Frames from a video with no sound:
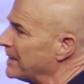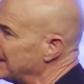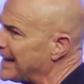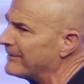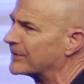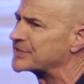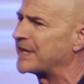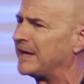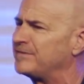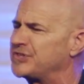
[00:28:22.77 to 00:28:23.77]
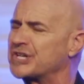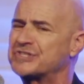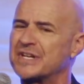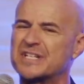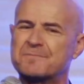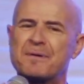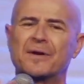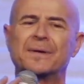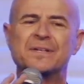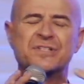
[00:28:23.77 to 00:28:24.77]
believers that had just
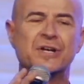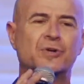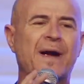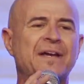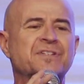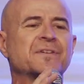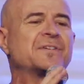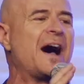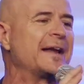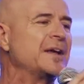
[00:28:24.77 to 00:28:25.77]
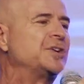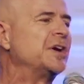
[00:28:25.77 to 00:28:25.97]
experienced the grace of God and